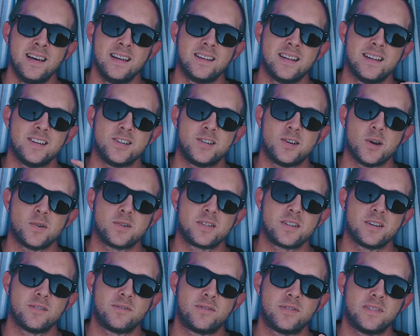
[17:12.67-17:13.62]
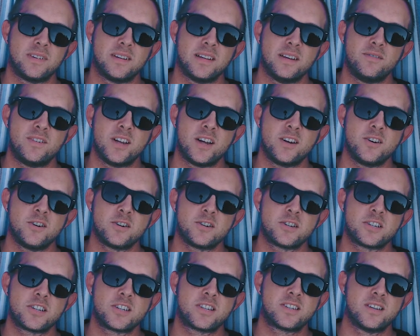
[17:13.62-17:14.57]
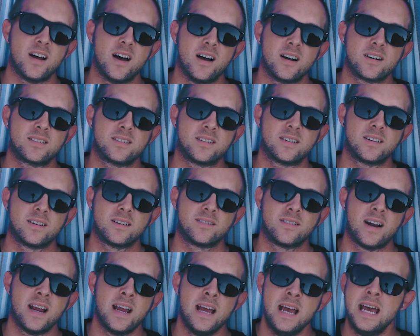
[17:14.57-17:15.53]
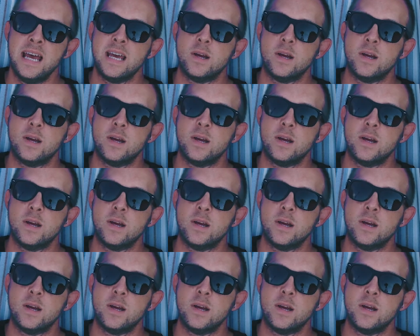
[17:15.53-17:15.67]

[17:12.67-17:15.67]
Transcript: that Joseph lived under sucked, right?